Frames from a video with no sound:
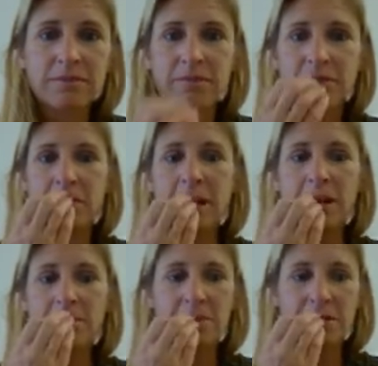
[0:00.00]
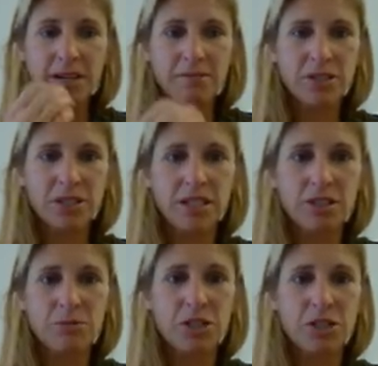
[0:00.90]
Forget it. Sorry, it's going to take
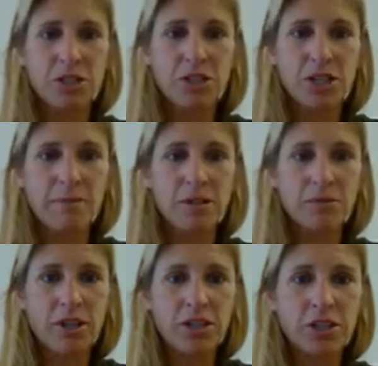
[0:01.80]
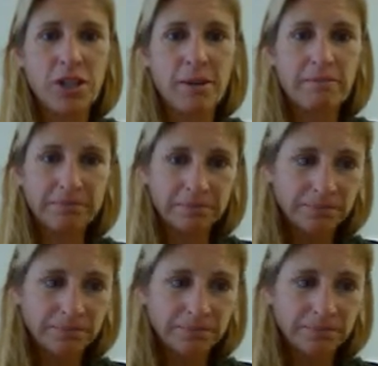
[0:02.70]
too much time and I don't want to waste your time.